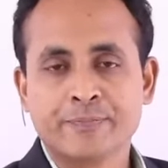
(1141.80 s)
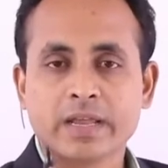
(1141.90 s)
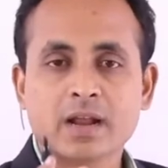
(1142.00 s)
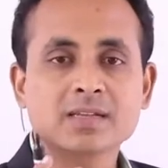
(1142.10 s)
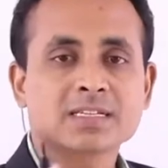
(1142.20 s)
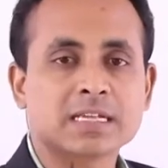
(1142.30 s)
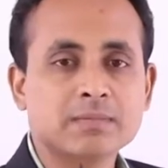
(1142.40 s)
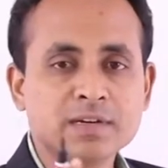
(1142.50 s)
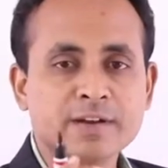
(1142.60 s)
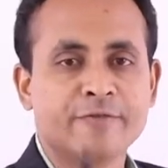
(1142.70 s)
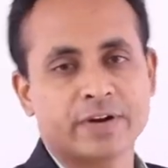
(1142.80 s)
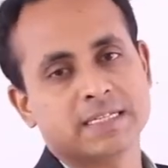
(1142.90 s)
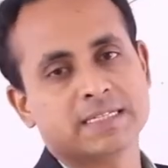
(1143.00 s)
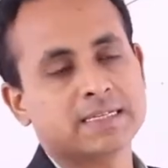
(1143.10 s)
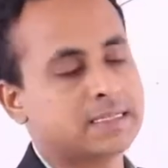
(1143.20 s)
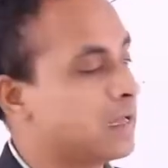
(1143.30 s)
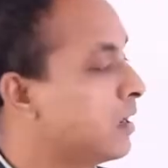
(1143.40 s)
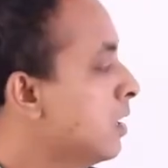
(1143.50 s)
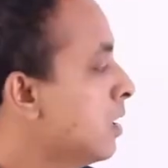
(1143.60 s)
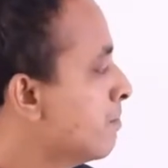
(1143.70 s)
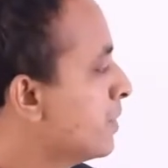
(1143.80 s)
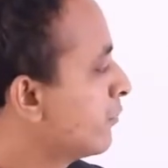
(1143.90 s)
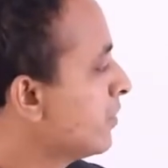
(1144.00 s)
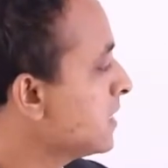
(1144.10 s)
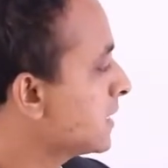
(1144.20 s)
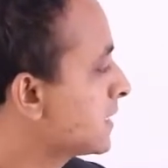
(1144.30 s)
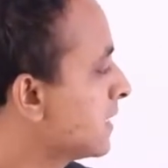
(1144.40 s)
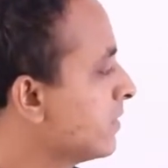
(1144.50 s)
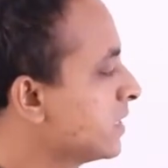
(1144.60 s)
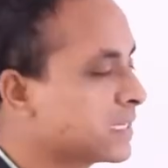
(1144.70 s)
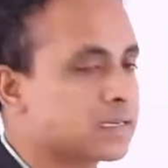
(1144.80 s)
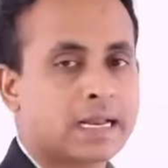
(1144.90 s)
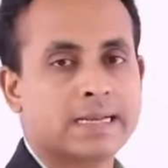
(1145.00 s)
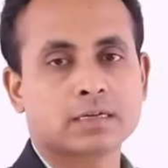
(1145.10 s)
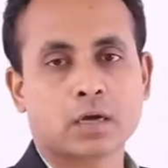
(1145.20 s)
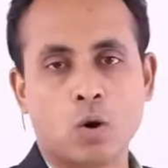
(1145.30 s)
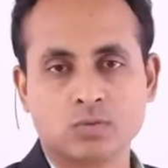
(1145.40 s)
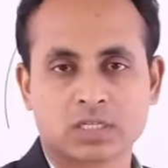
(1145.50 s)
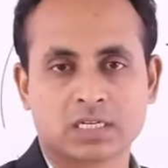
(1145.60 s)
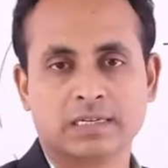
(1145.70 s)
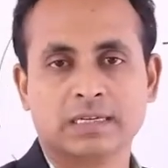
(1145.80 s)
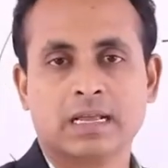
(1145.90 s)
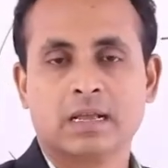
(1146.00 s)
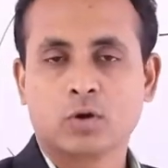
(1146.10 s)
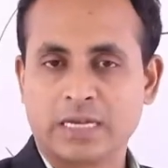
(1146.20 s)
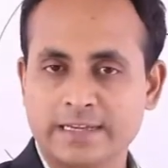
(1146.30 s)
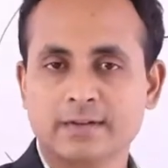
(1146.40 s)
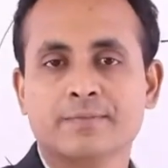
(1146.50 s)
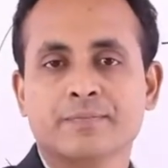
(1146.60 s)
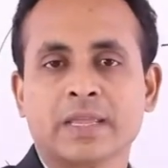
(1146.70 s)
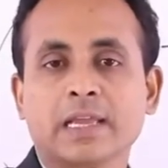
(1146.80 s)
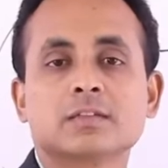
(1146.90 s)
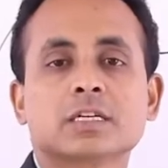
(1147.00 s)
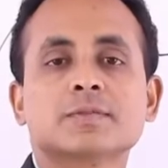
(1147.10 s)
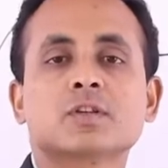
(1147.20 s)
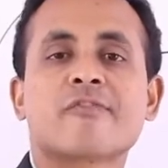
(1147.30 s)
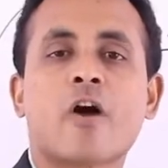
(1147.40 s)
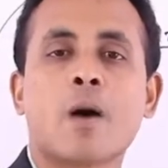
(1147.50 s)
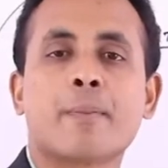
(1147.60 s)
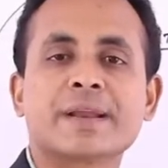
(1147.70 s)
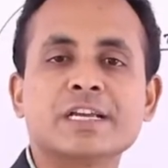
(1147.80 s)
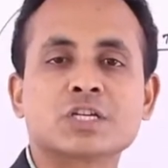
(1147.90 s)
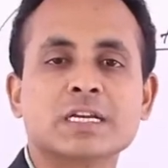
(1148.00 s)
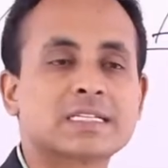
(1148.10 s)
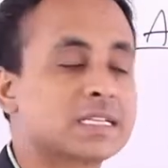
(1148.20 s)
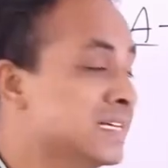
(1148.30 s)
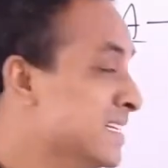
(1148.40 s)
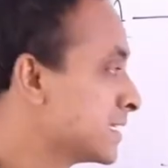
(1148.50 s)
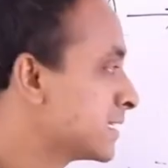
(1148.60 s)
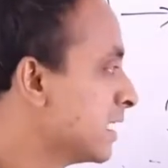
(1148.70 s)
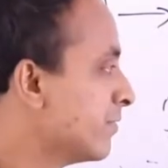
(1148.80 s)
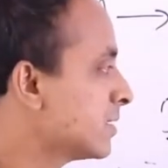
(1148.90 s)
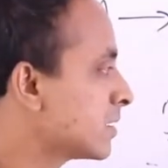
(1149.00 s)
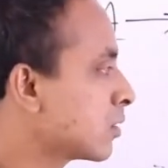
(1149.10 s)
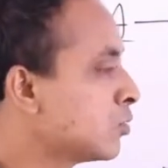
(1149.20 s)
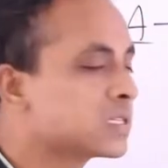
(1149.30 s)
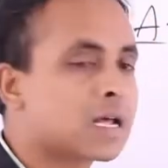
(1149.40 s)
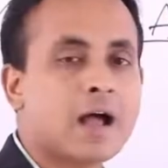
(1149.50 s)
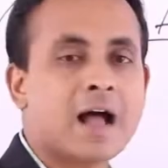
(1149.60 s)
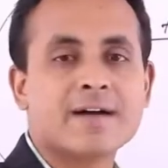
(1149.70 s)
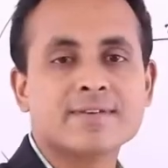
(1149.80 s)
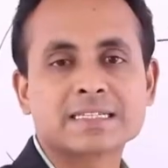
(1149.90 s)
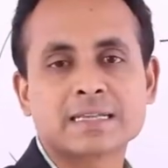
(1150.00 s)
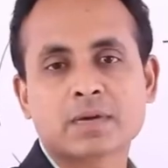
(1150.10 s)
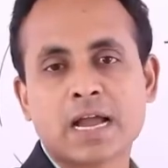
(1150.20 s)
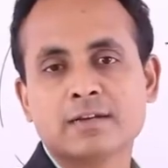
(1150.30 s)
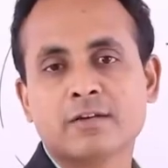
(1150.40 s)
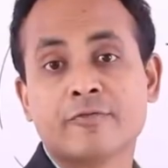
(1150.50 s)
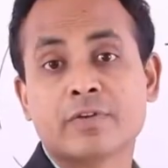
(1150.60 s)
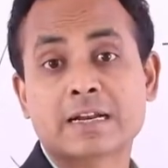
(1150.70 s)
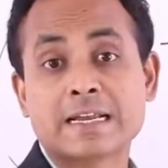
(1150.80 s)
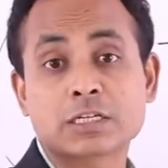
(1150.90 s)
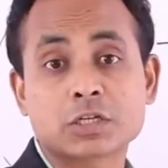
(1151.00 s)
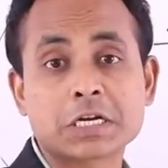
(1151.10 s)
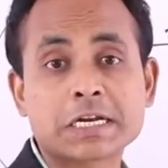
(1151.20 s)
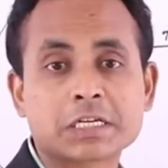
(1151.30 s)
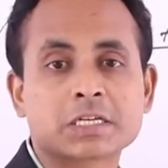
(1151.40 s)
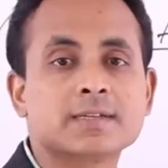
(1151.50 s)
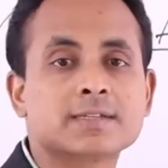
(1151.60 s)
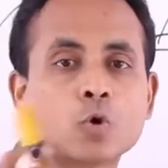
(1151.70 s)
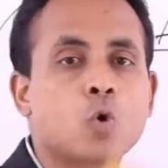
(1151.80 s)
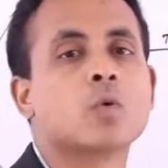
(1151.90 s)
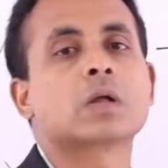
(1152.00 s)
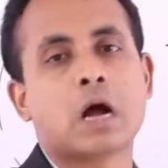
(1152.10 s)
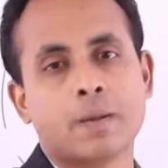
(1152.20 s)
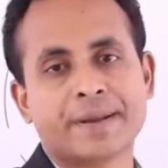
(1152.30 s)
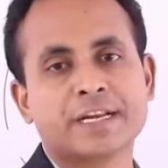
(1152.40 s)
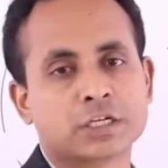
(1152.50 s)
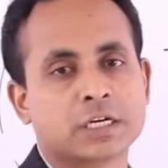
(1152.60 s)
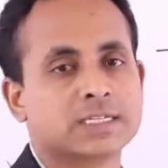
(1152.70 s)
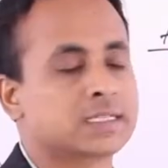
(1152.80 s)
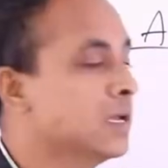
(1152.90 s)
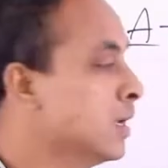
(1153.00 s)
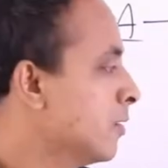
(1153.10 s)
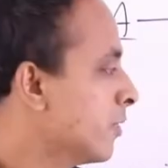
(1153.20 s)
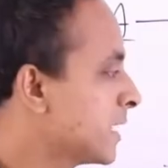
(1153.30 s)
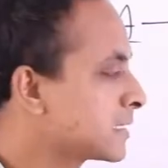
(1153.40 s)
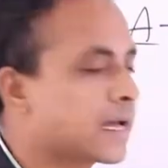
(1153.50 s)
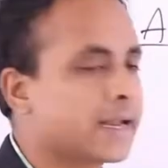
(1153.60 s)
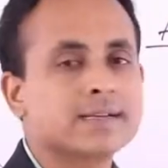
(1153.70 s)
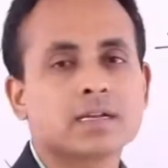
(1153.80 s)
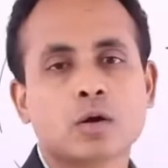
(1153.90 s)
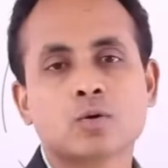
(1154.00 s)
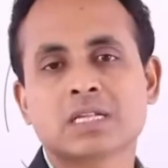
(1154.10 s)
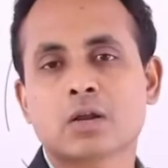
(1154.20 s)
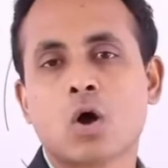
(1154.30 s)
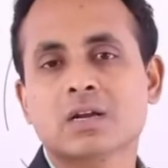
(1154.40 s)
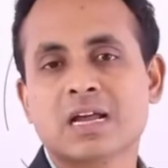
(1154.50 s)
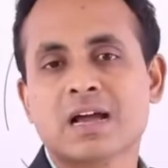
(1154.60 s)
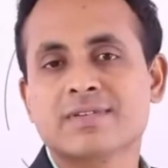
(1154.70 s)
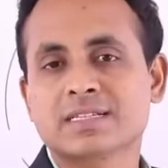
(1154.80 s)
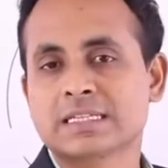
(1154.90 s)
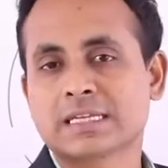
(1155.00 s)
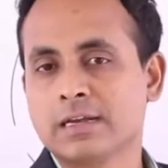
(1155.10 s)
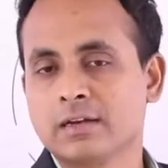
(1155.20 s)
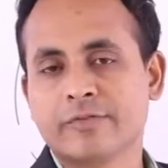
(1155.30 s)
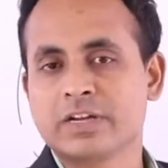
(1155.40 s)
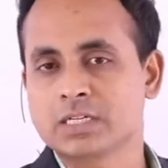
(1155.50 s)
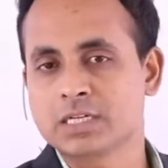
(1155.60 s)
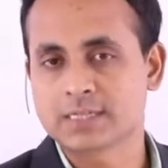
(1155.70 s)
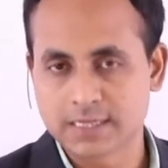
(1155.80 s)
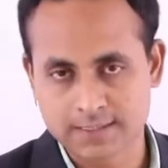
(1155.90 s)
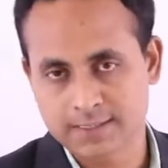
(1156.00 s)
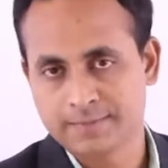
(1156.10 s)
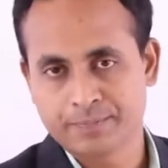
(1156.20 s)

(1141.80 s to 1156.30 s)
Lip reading: There are some differences between the savings and current account. Clear? In terms of operations, savings accounts are having some kind of restrictions over operations, whereas current accounts are not having such kind of restrictions.